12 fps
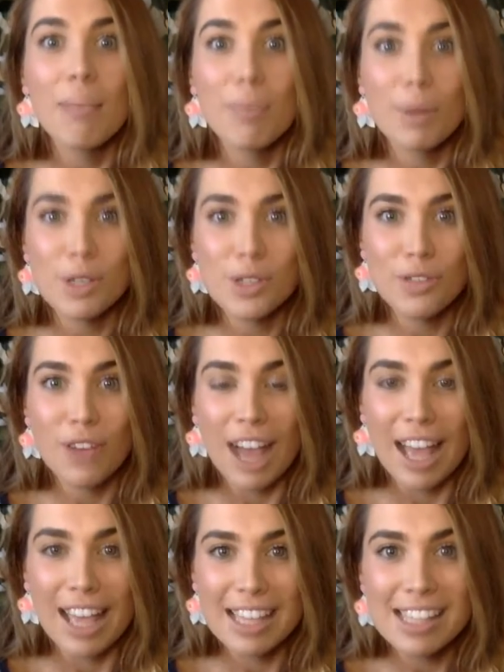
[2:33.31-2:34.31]

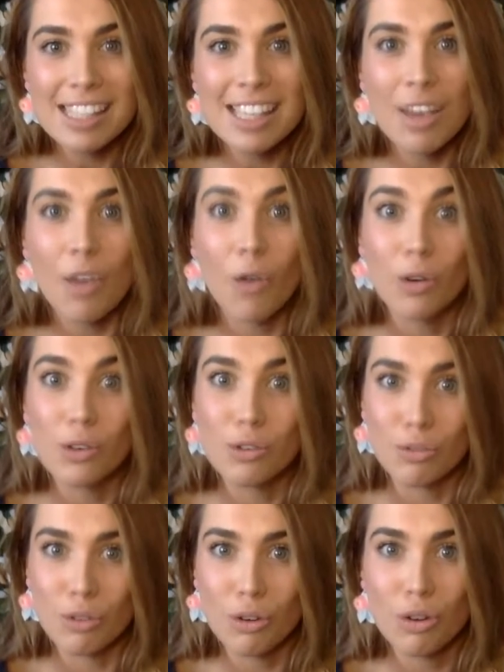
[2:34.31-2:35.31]
bushfires or
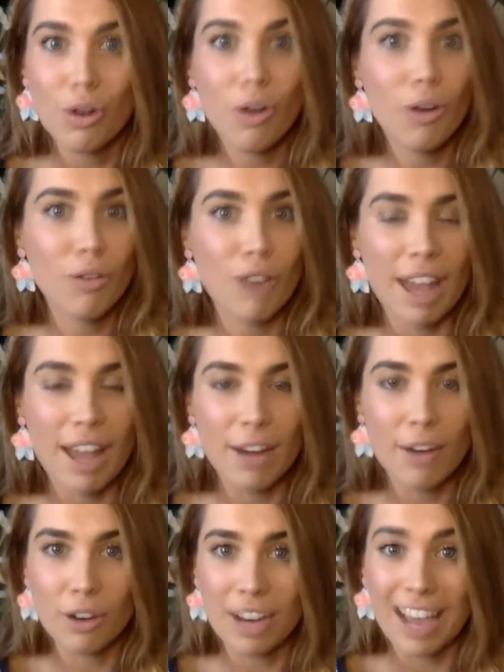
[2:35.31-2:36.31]
draw or write
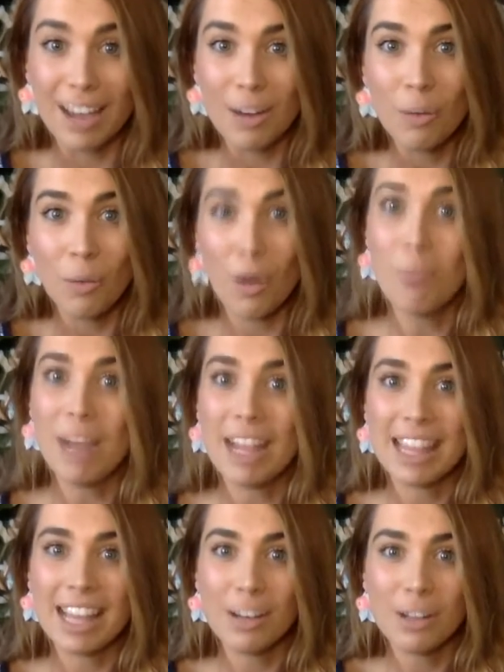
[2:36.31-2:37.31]
or create. What
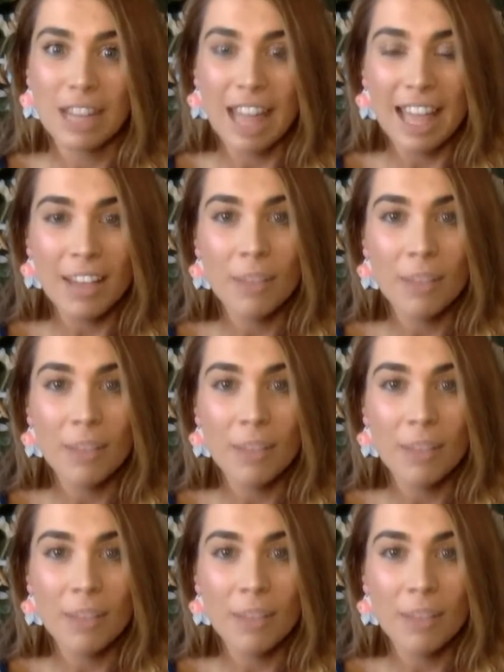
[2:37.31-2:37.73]
might that look like?